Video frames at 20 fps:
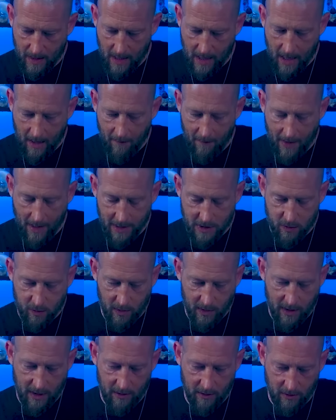And that's
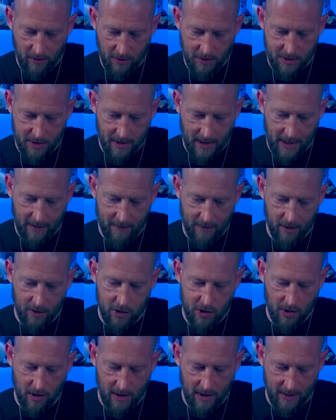what it looks like they're
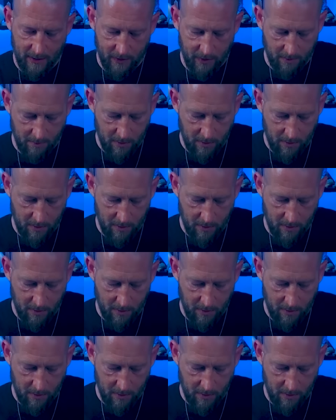trying to